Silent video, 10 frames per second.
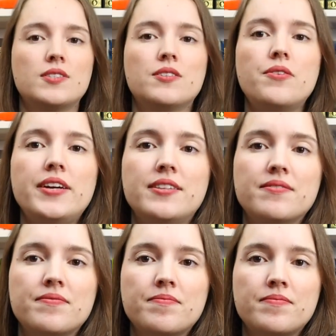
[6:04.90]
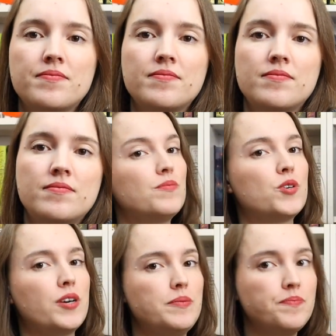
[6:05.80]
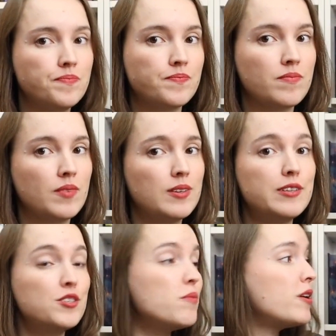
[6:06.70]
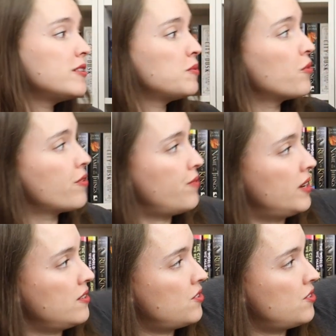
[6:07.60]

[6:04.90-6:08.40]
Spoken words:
green. Okay, let's see what is more fun.